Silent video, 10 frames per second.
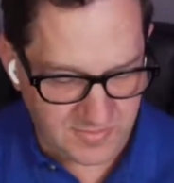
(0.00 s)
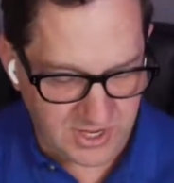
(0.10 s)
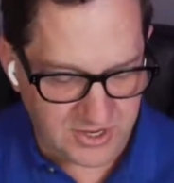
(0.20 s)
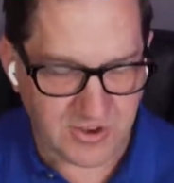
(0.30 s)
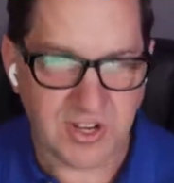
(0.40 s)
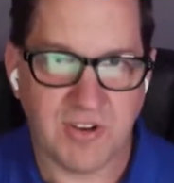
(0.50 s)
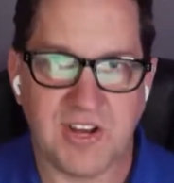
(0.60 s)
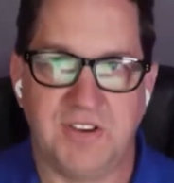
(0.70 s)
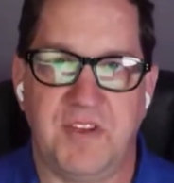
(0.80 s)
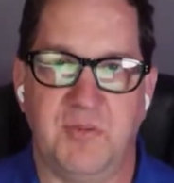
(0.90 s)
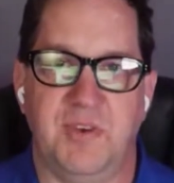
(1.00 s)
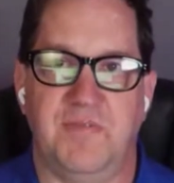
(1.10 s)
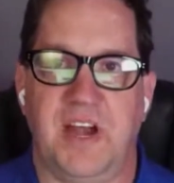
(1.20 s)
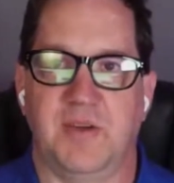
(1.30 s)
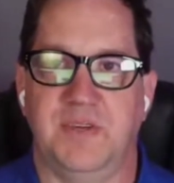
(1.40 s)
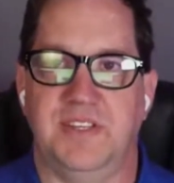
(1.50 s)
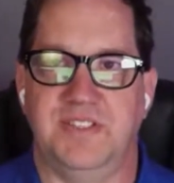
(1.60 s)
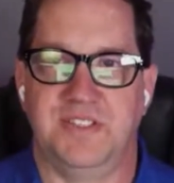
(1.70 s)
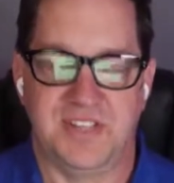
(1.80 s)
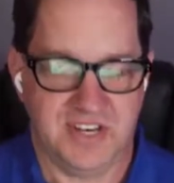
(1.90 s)
Your integrated development environment
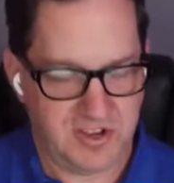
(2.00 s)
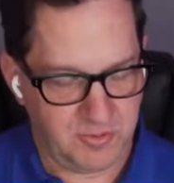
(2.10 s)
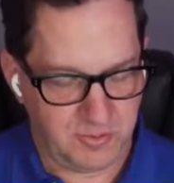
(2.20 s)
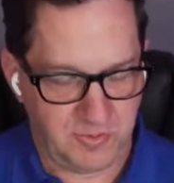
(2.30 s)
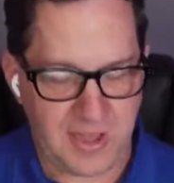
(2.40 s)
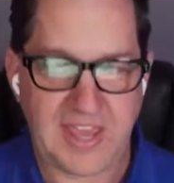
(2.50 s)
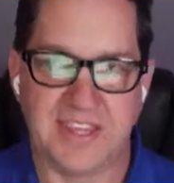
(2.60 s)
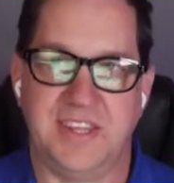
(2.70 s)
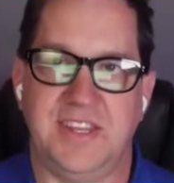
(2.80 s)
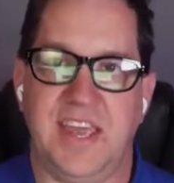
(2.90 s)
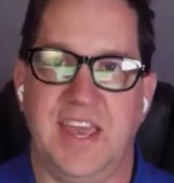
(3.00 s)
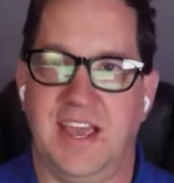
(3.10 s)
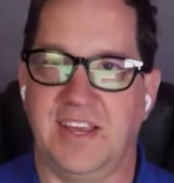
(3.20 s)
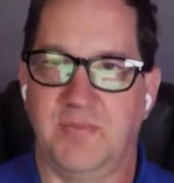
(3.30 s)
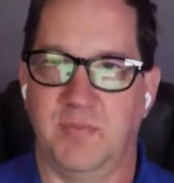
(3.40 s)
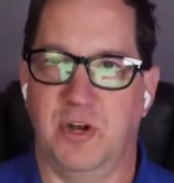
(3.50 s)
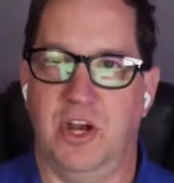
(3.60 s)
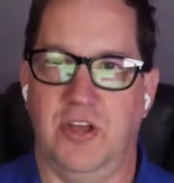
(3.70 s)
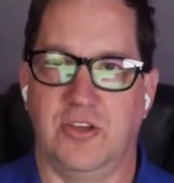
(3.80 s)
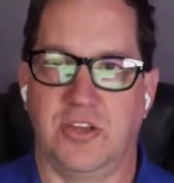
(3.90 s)
is, back in the day, I can remember
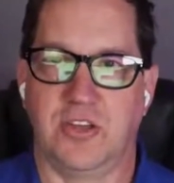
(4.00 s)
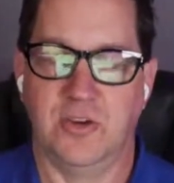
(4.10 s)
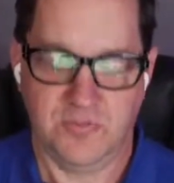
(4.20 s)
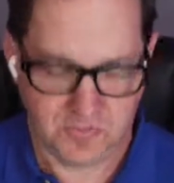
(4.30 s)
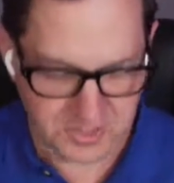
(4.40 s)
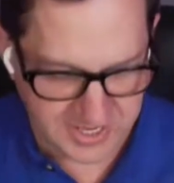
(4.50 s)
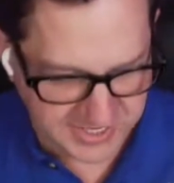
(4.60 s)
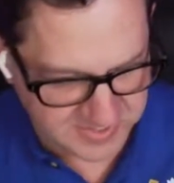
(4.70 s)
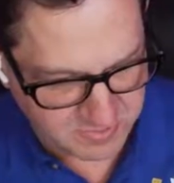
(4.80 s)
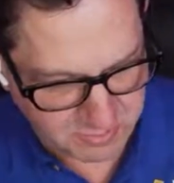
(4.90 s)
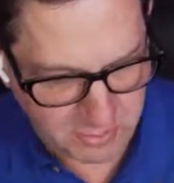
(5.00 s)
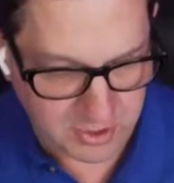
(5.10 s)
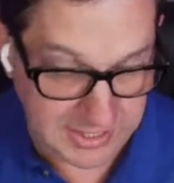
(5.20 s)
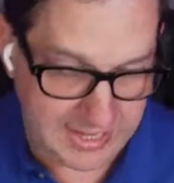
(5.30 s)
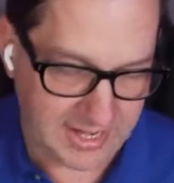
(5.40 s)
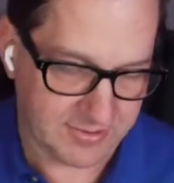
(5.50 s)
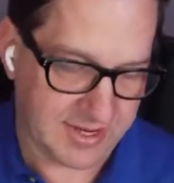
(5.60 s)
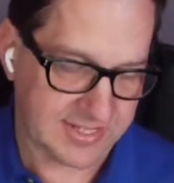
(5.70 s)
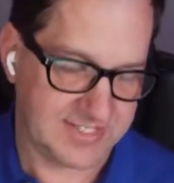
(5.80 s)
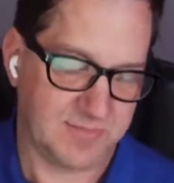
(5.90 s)
long ago from the days of Borland, I
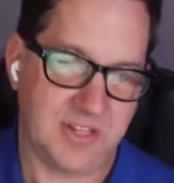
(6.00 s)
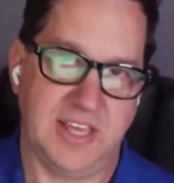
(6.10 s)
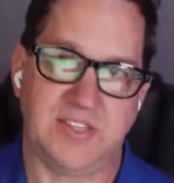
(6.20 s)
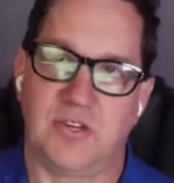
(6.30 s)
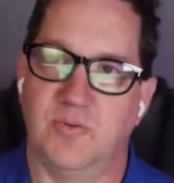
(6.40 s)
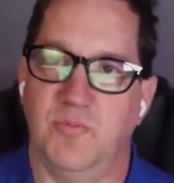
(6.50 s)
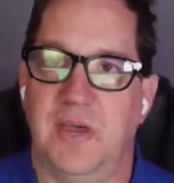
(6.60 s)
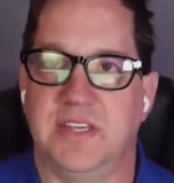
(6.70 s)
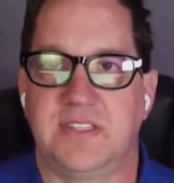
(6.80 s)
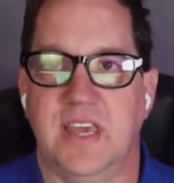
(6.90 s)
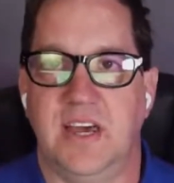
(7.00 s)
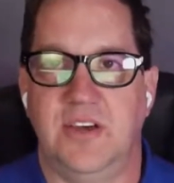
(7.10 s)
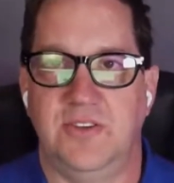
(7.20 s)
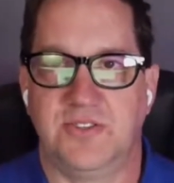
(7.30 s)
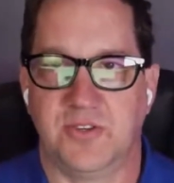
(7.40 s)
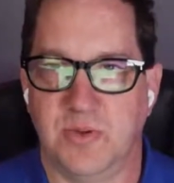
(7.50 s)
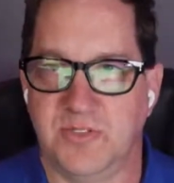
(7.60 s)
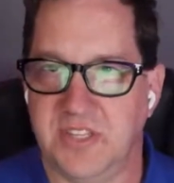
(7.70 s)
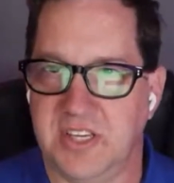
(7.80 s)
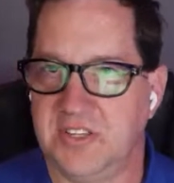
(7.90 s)
had something like Turbo Pascal, Turbo
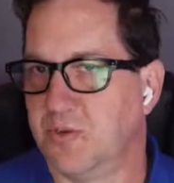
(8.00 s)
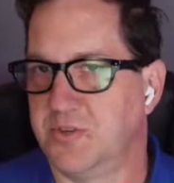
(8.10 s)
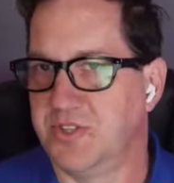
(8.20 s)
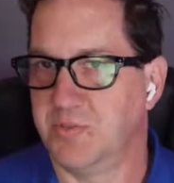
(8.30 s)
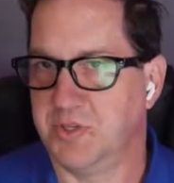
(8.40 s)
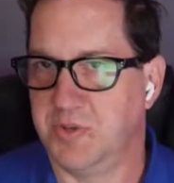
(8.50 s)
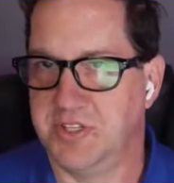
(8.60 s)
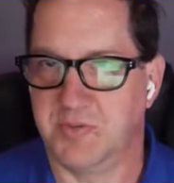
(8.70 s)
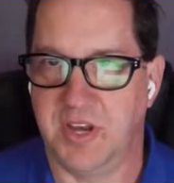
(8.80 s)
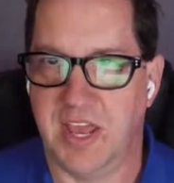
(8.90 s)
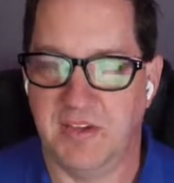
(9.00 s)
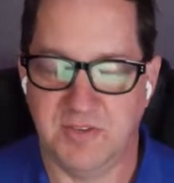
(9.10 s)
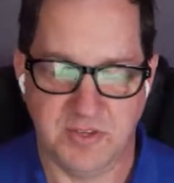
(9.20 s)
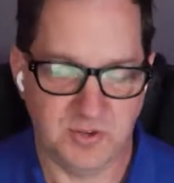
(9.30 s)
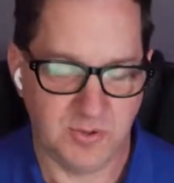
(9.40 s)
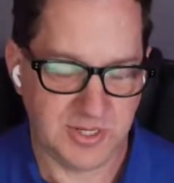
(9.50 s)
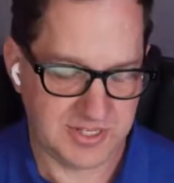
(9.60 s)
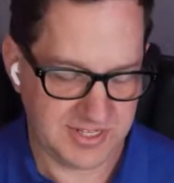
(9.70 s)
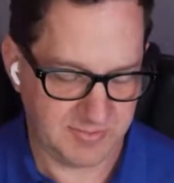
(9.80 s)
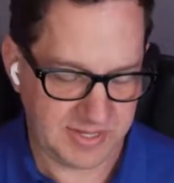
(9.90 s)
C, Turbo C++, what have you. And
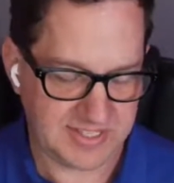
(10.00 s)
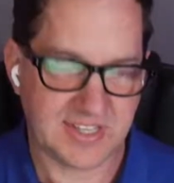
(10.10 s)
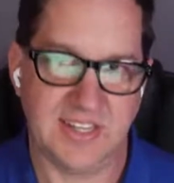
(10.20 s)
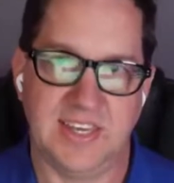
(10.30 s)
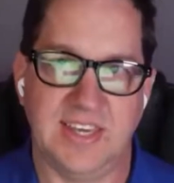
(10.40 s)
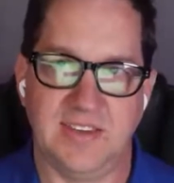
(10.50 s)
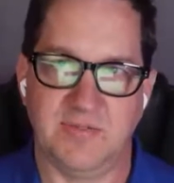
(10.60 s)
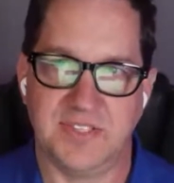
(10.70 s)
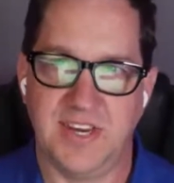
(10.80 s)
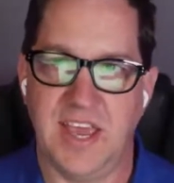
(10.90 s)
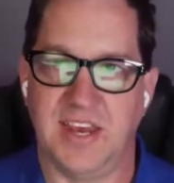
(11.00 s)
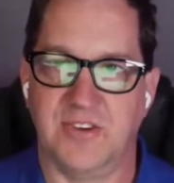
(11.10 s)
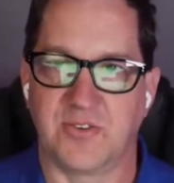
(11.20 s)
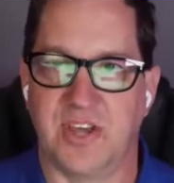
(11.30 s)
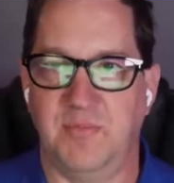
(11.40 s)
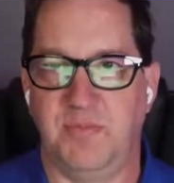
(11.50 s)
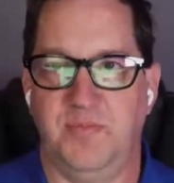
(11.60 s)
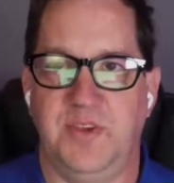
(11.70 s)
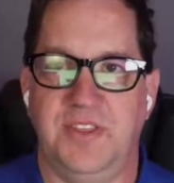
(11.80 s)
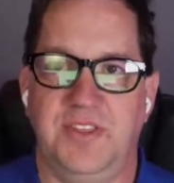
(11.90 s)
basically, it was an editor
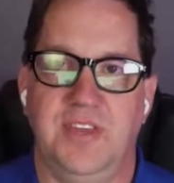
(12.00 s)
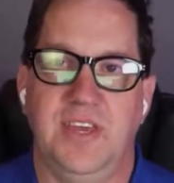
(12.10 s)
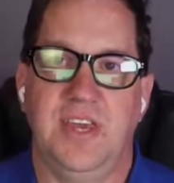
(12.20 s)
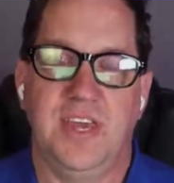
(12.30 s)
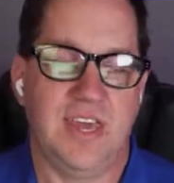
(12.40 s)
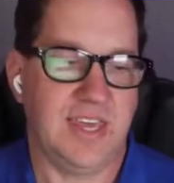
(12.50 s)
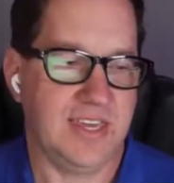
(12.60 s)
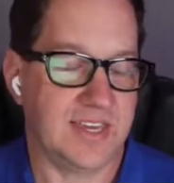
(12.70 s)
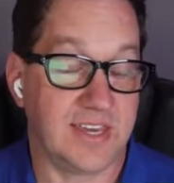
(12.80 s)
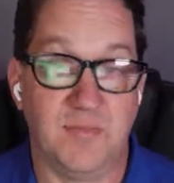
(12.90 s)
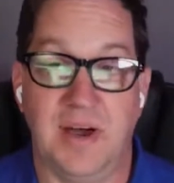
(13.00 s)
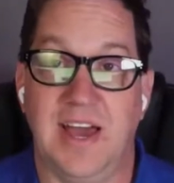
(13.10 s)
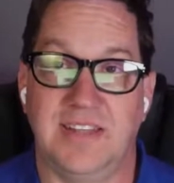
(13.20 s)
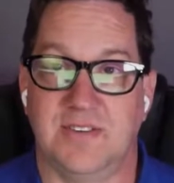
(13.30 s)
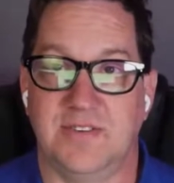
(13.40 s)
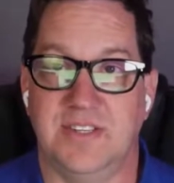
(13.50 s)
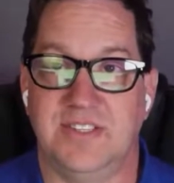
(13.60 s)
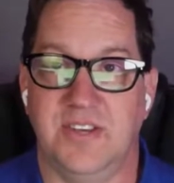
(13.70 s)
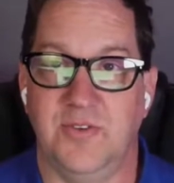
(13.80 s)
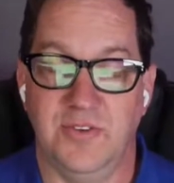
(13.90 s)
coupled with a compiler.
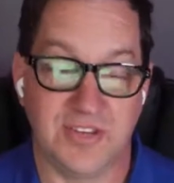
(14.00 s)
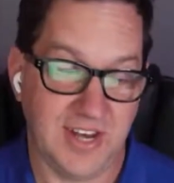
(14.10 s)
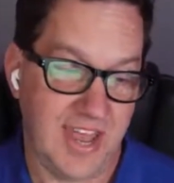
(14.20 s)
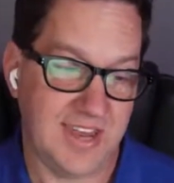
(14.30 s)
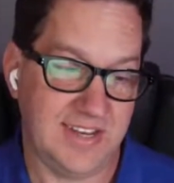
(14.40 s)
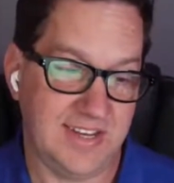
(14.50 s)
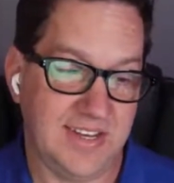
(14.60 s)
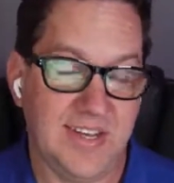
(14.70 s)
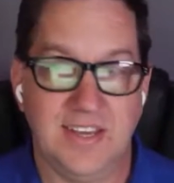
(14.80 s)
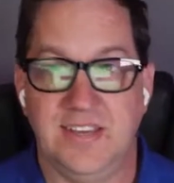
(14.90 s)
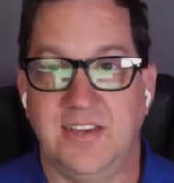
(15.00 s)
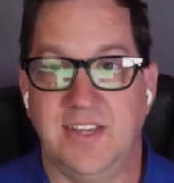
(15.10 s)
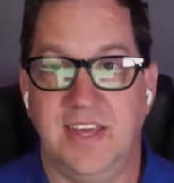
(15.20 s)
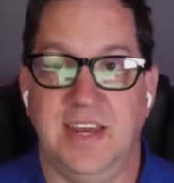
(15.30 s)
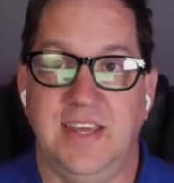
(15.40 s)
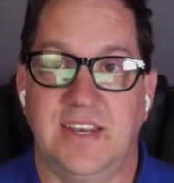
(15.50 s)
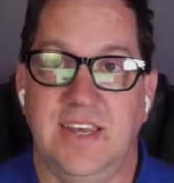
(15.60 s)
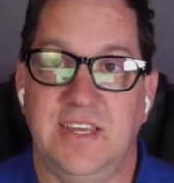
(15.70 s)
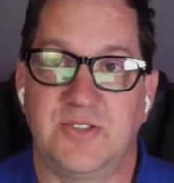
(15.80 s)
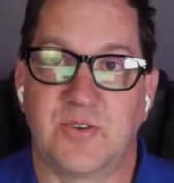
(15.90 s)
And so you could edit, you could then hit a
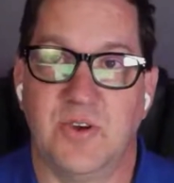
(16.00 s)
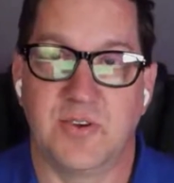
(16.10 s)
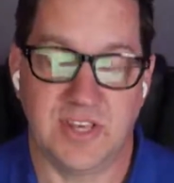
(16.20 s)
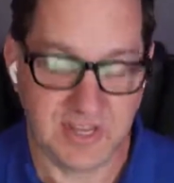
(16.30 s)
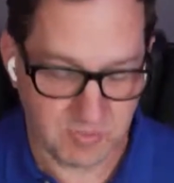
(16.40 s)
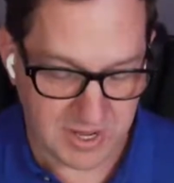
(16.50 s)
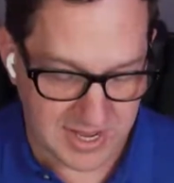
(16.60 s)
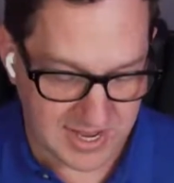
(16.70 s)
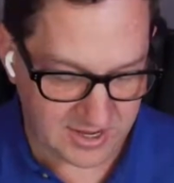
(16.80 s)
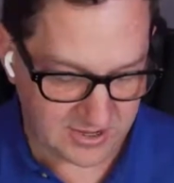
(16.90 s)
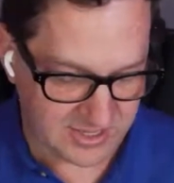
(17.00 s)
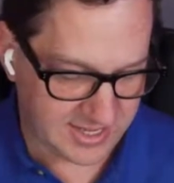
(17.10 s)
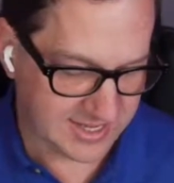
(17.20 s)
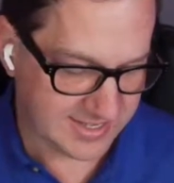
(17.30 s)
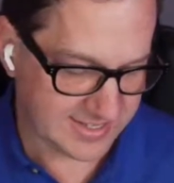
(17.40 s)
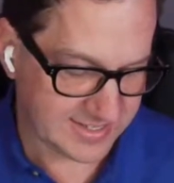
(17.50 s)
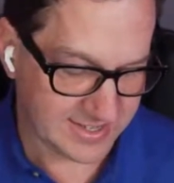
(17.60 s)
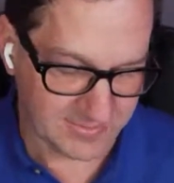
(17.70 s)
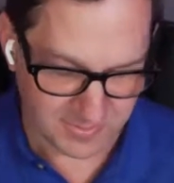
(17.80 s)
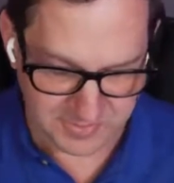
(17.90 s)
keystroke and compile and
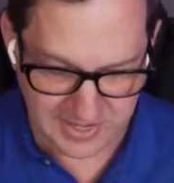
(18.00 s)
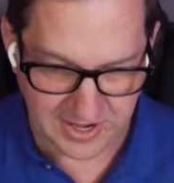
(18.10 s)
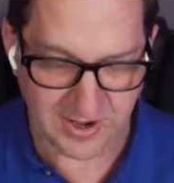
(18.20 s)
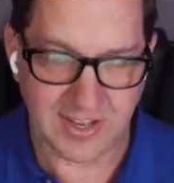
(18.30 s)
go from there.